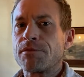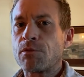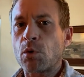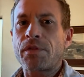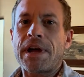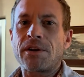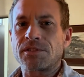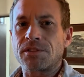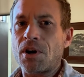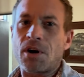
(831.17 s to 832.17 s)

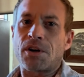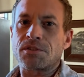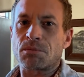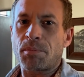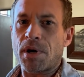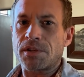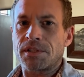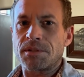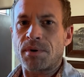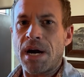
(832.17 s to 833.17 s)
4,000 cars were parked
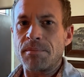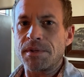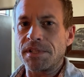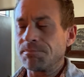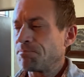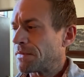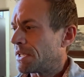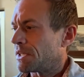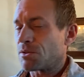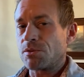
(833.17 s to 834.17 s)
on the property.
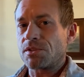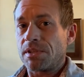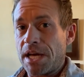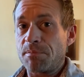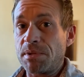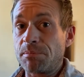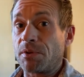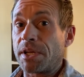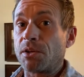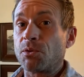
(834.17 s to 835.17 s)
There was a lot of people
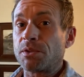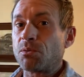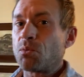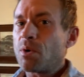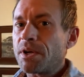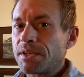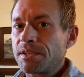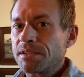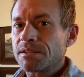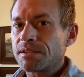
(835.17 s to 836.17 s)
and only
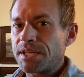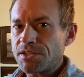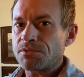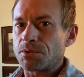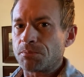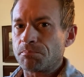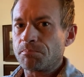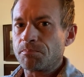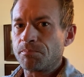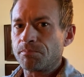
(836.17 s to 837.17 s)
one guest room.
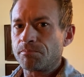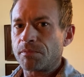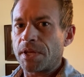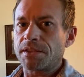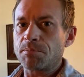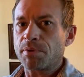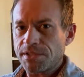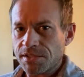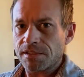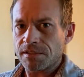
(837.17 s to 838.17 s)
And the
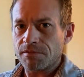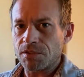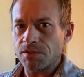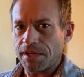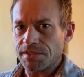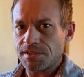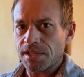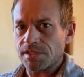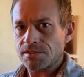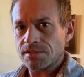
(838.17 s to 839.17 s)
President of the United
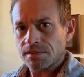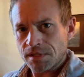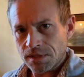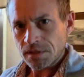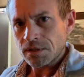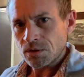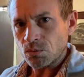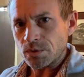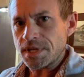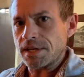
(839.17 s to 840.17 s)
States
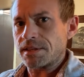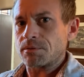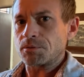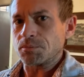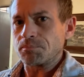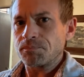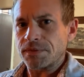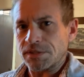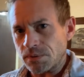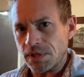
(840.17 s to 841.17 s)
would take that room.
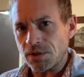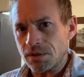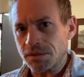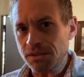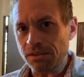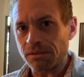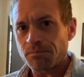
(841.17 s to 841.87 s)
That's why they call it the